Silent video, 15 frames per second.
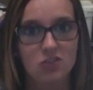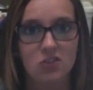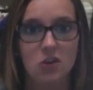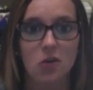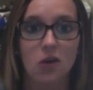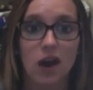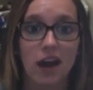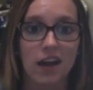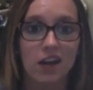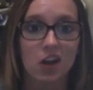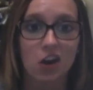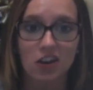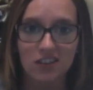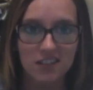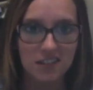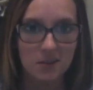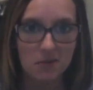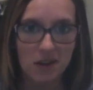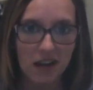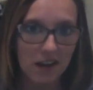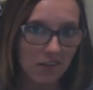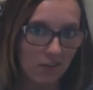So I constantly
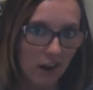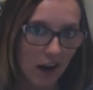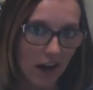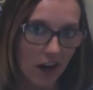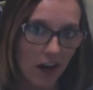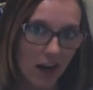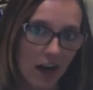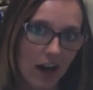would invite her,